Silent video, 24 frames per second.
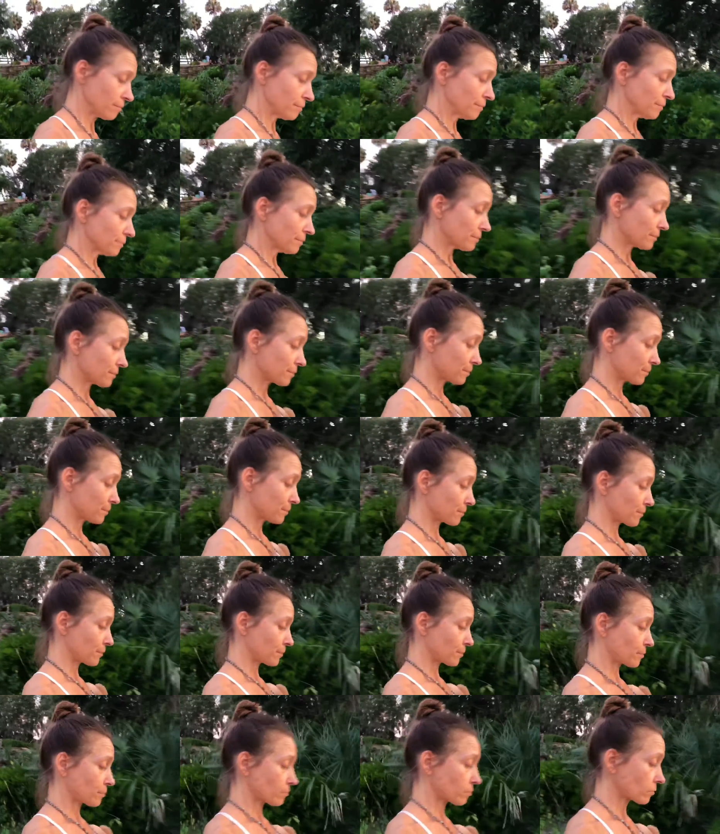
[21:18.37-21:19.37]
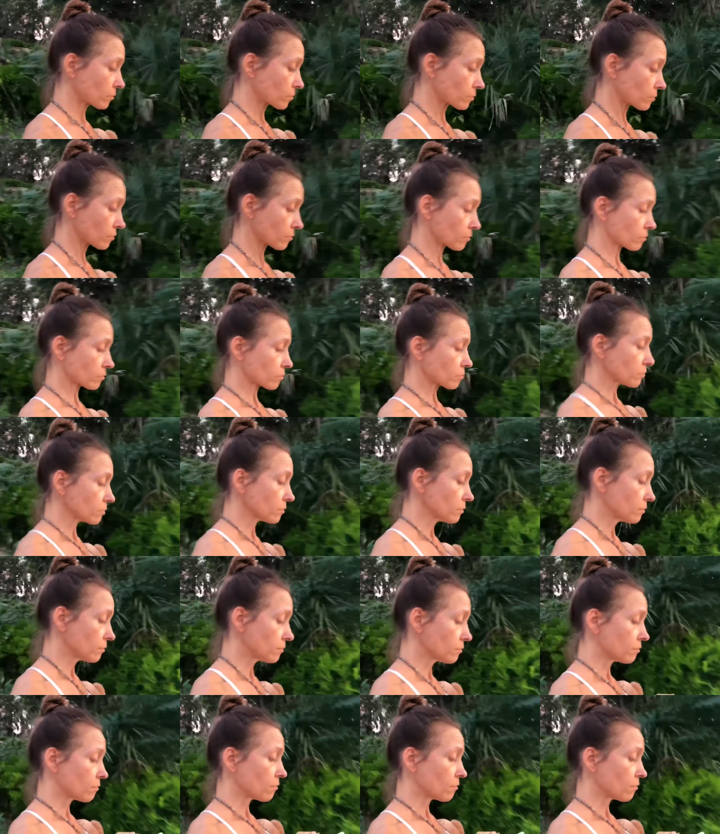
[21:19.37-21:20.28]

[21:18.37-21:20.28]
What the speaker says: Nothing is said.